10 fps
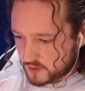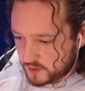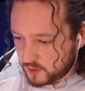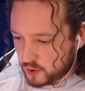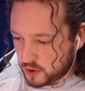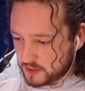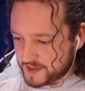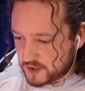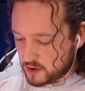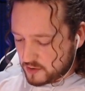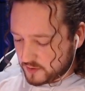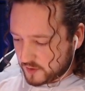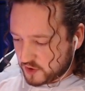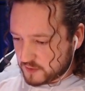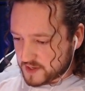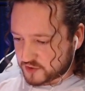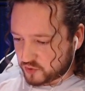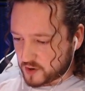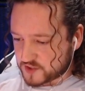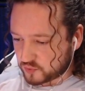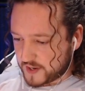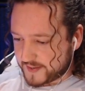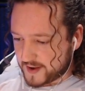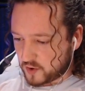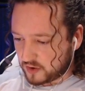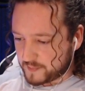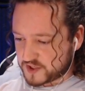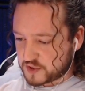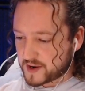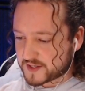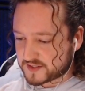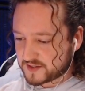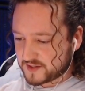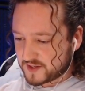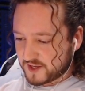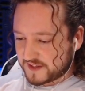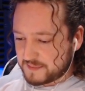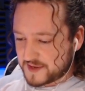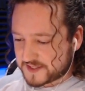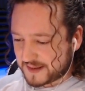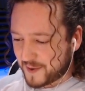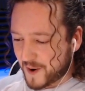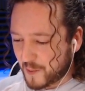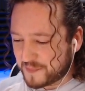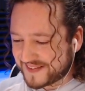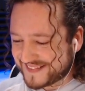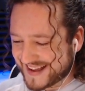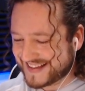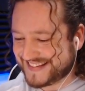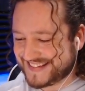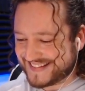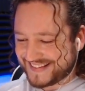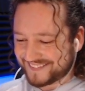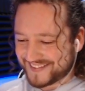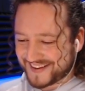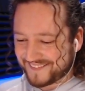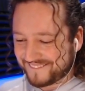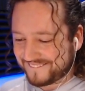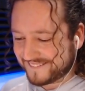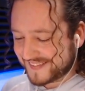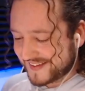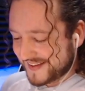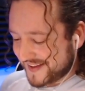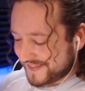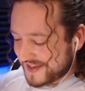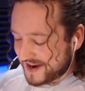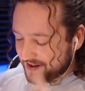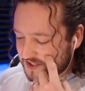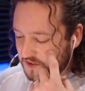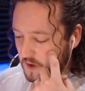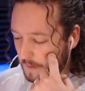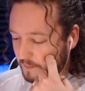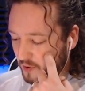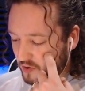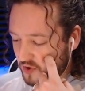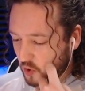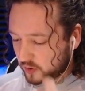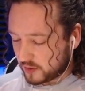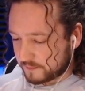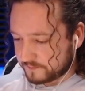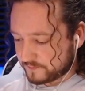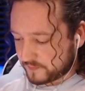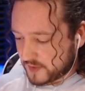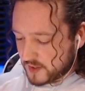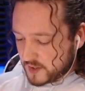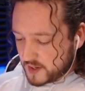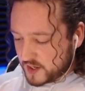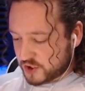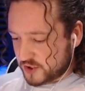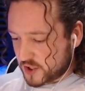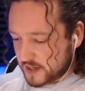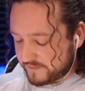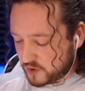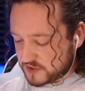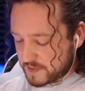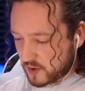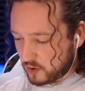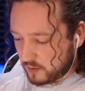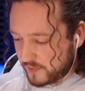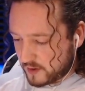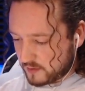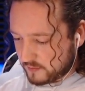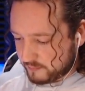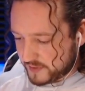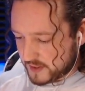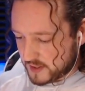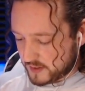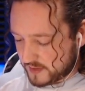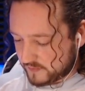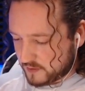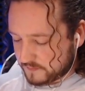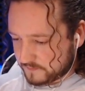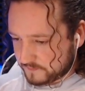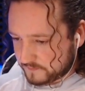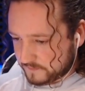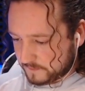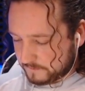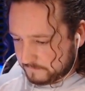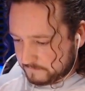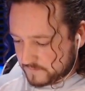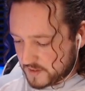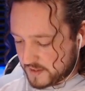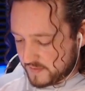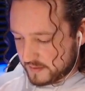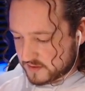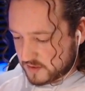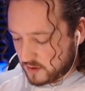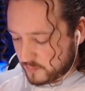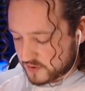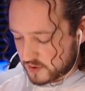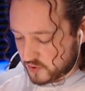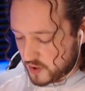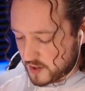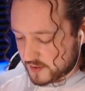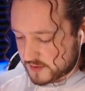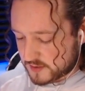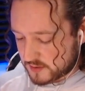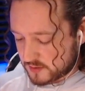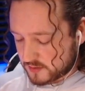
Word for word: Go, go, Golemites, go. You must cross right now, Golemites. You must. Give me some hope. Yes. There we go. The unstoppable Golem. I should not have used my Golem there, but uh, whatever. I didn't think that was Golem was going to cross.